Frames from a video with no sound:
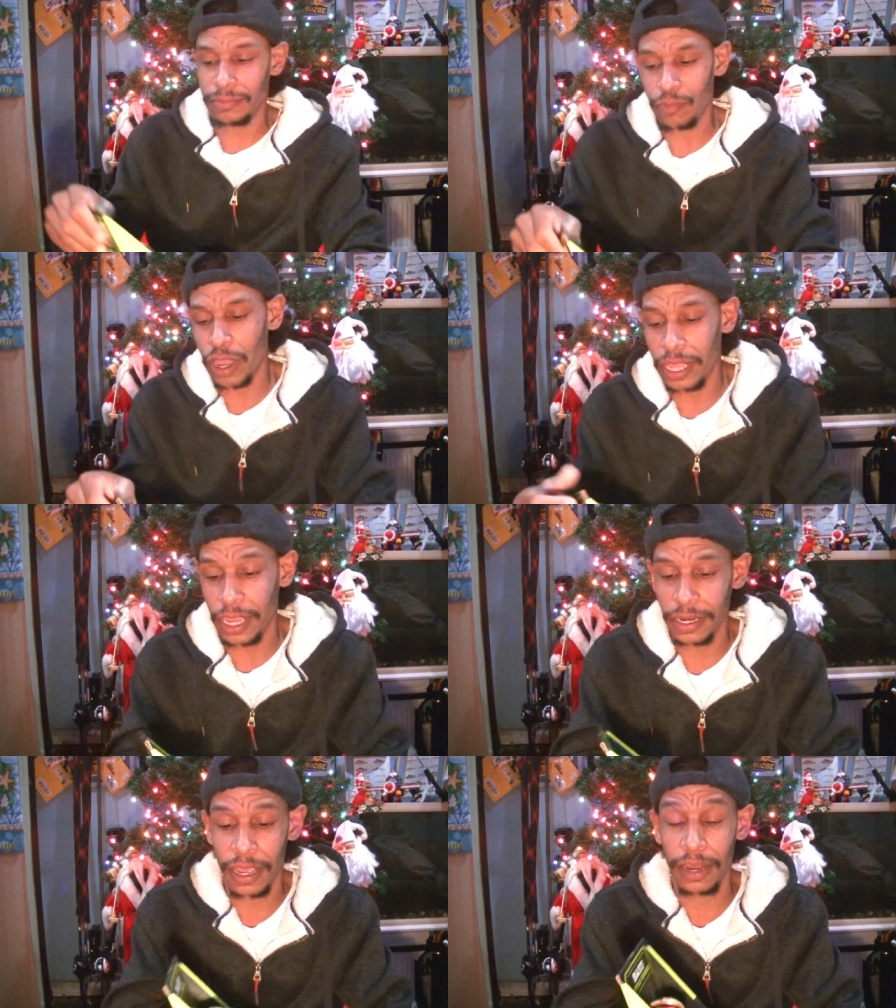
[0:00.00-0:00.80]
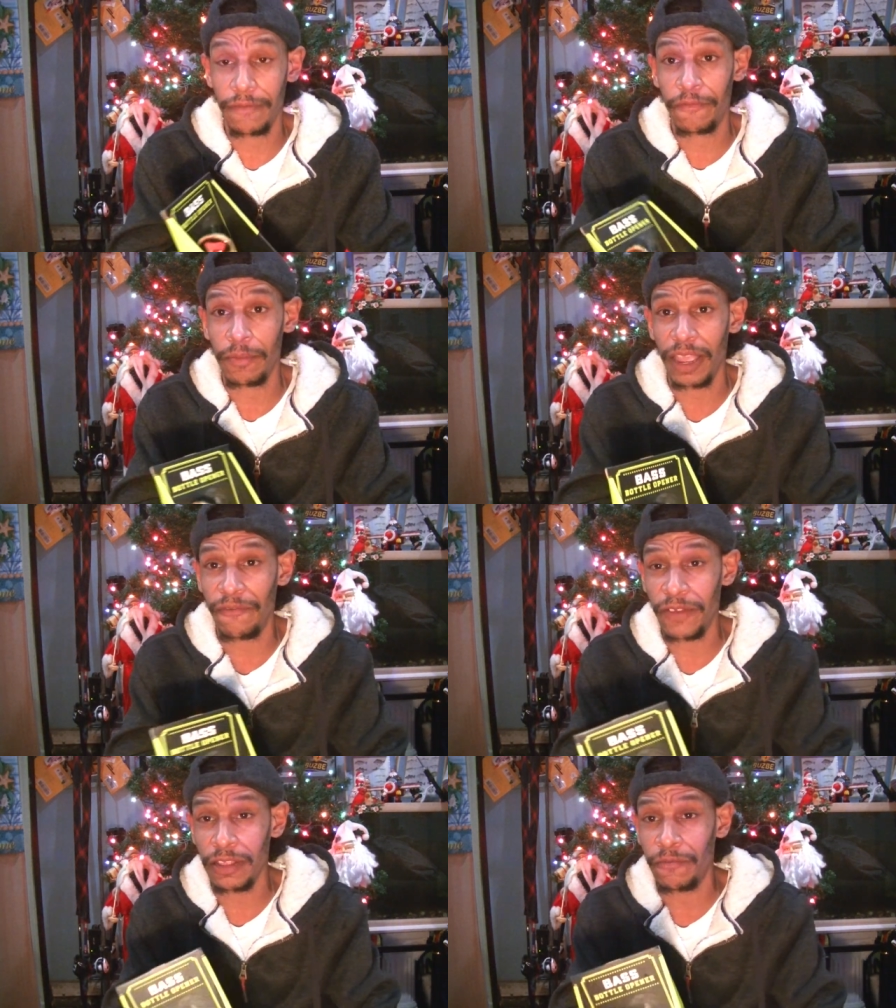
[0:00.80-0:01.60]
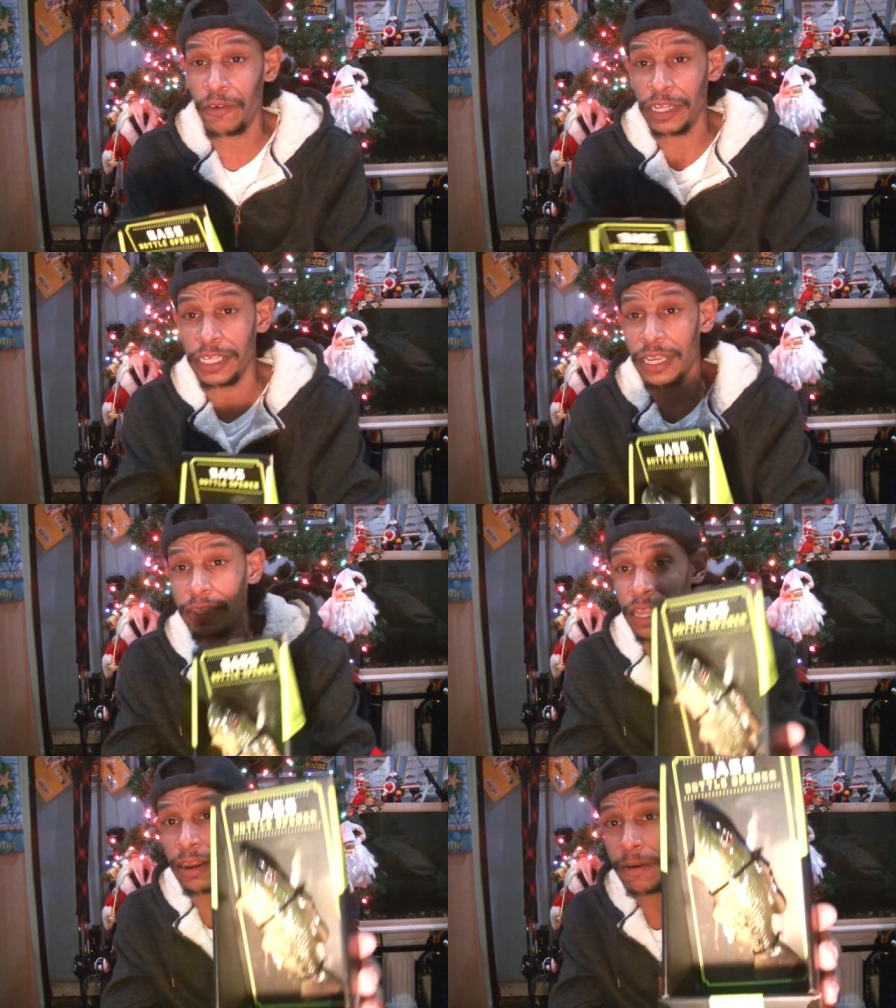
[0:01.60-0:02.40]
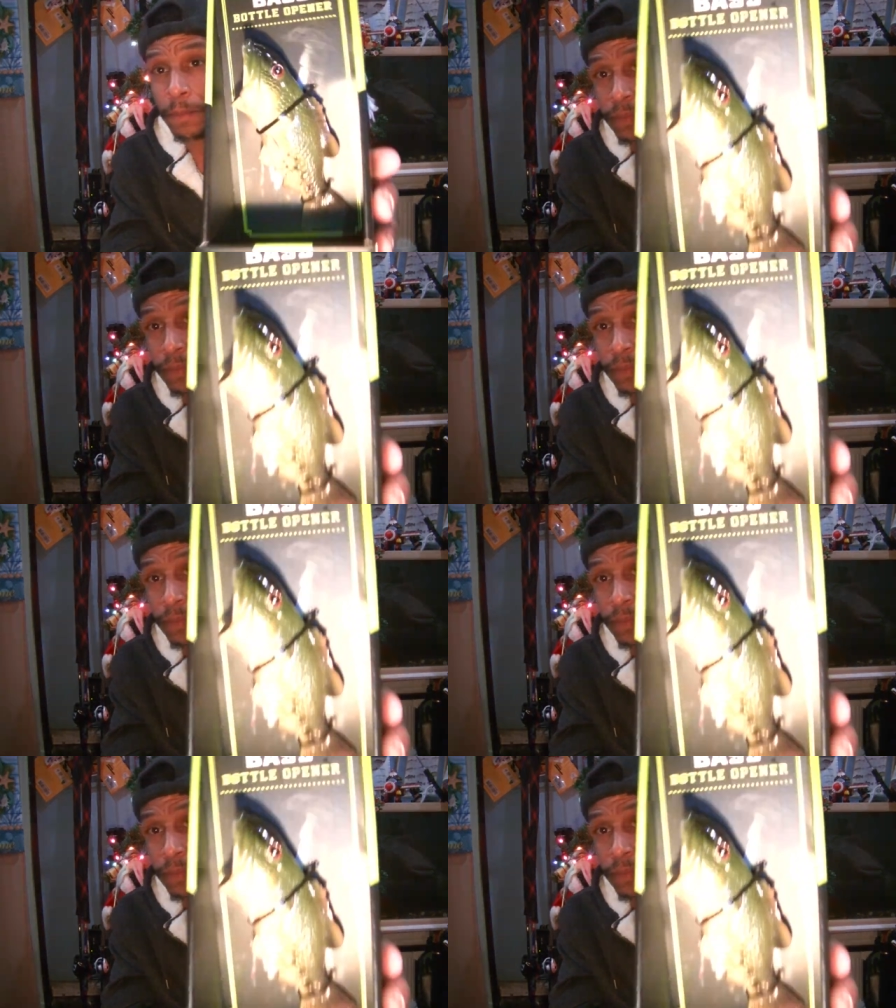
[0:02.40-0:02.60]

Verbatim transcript: why the heck not? For my fellow friends out there